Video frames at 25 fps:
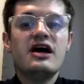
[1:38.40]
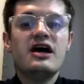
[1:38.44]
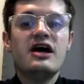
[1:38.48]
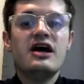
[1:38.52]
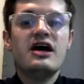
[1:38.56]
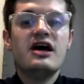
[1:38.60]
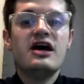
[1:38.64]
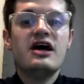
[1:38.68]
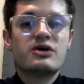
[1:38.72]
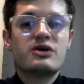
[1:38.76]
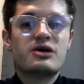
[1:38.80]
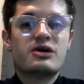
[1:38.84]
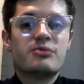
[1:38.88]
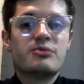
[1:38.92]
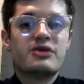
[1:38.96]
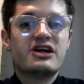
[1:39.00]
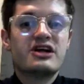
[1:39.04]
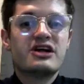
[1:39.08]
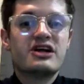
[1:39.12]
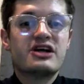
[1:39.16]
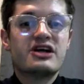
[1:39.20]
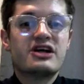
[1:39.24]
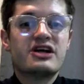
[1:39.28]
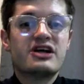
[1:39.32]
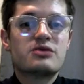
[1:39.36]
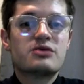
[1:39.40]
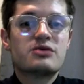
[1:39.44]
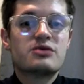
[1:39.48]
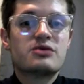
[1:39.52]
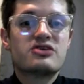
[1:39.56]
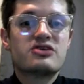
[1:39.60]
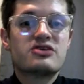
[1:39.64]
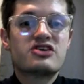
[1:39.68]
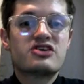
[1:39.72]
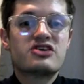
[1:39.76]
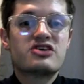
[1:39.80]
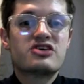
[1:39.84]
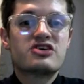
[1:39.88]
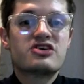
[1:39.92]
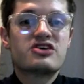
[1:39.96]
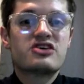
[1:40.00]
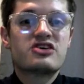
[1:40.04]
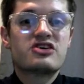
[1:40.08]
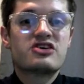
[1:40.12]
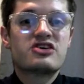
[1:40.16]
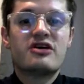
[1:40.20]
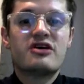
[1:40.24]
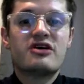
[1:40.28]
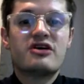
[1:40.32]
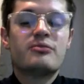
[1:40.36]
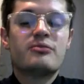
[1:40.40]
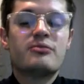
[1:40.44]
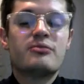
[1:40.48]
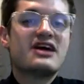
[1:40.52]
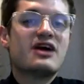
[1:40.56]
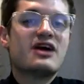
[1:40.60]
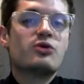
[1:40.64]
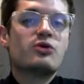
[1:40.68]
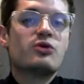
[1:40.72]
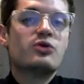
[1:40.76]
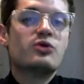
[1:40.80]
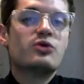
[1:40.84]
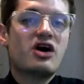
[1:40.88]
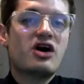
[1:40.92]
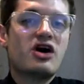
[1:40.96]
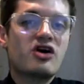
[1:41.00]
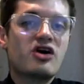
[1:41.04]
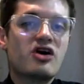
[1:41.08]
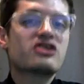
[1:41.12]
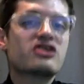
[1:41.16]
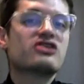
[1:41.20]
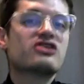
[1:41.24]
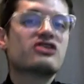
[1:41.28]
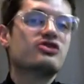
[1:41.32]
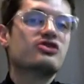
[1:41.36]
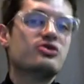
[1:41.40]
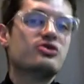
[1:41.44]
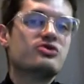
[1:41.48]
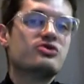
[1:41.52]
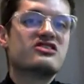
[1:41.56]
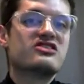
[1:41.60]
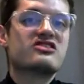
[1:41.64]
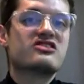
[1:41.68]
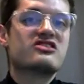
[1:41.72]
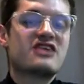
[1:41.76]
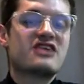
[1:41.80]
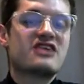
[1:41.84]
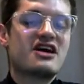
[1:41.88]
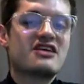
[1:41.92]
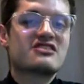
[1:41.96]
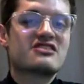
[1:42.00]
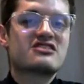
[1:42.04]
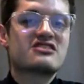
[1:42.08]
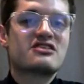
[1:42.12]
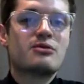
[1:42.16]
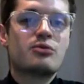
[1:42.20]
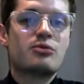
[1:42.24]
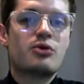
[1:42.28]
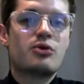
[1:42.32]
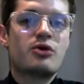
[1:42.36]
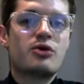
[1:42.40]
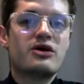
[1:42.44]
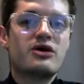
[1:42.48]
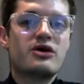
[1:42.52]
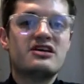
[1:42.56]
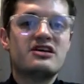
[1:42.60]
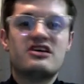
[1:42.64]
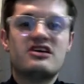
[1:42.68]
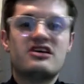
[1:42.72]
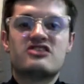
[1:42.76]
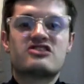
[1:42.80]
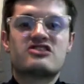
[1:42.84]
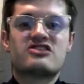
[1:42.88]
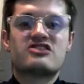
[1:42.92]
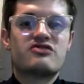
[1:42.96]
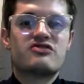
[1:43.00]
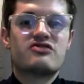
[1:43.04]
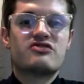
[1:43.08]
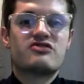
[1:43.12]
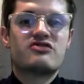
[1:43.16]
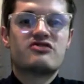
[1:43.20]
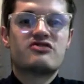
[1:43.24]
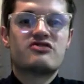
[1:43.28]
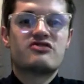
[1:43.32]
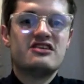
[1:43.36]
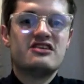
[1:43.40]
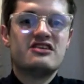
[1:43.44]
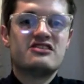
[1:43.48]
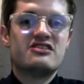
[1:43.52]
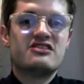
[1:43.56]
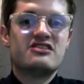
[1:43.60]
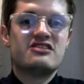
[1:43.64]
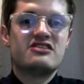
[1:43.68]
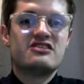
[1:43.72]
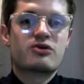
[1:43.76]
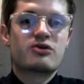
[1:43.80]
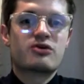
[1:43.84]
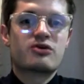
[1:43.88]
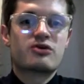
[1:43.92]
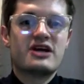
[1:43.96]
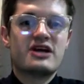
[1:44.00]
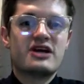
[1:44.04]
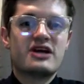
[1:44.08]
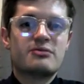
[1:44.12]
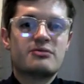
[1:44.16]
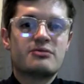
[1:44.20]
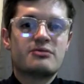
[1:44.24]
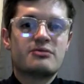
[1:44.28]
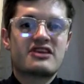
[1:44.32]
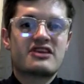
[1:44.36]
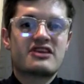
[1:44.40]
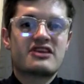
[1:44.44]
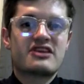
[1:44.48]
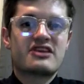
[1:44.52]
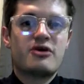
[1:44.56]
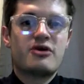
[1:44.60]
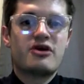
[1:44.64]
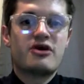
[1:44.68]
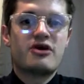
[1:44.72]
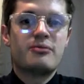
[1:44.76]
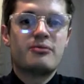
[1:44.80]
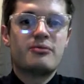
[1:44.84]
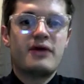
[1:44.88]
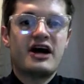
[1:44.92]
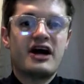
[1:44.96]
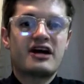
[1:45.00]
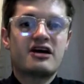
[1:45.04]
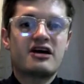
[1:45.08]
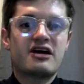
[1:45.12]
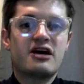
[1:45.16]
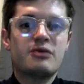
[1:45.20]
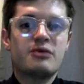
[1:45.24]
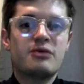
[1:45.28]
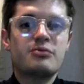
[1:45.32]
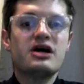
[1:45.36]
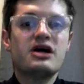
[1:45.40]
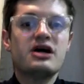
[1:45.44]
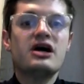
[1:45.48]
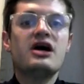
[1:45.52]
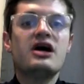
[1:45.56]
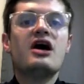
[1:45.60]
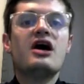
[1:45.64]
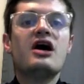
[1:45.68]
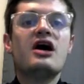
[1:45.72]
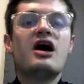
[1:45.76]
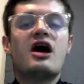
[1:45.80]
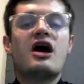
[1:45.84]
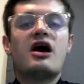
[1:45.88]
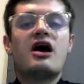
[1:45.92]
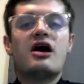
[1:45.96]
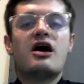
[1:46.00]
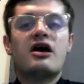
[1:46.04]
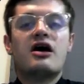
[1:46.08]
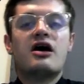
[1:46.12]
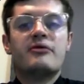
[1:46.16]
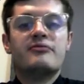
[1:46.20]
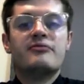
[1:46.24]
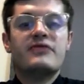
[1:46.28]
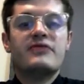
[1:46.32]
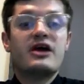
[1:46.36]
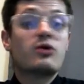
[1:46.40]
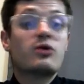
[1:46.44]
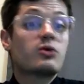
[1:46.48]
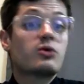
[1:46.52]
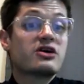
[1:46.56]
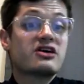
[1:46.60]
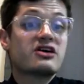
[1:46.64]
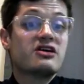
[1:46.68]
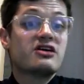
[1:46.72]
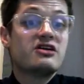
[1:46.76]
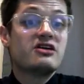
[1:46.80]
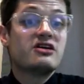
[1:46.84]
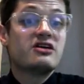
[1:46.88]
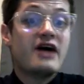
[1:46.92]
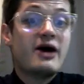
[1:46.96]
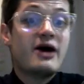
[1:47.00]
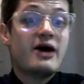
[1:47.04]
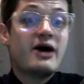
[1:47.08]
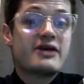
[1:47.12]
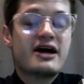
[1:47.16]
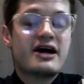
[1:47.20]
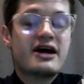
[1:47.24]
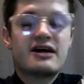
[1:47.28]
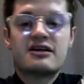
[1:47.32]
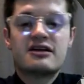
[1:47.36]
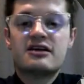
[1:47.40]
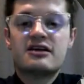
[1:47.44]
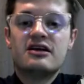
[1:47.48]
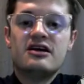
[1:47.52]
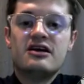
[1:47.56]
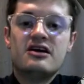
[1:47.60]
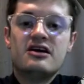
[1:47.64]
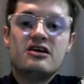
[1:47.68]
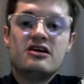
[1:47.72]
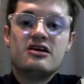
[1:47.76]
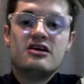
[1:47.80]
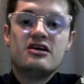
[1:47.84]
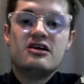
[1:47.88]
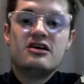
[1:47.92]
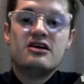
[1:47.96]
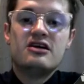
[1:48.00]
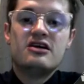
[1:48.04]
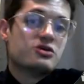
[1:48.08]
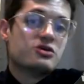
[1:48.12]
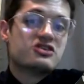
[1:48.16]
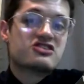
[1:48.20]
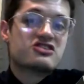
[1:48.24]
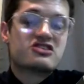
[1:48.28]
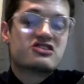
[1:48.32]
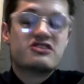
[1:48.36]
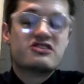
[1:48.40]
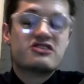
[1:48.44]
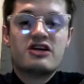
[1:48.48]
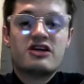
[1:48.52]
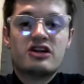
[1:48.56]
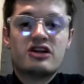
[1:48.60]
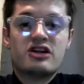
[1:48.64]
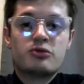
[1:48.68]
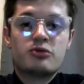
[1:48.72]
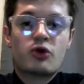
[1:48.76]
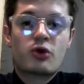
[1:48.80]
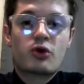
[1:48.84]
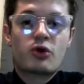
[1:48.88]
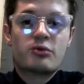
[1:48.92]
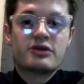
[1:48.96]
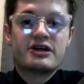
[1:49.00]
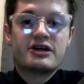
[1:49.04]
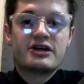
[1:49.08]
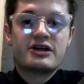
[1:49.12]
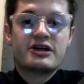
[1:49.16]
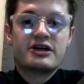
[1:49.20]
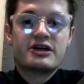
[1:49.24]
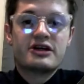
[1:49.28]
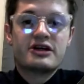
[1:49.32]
Then we could play the bishop to guard the pawn, but again, we are going to lose this at some point. It's just very easy for white to pick that pawn back up, and we're going to allow that so that we just develop normally.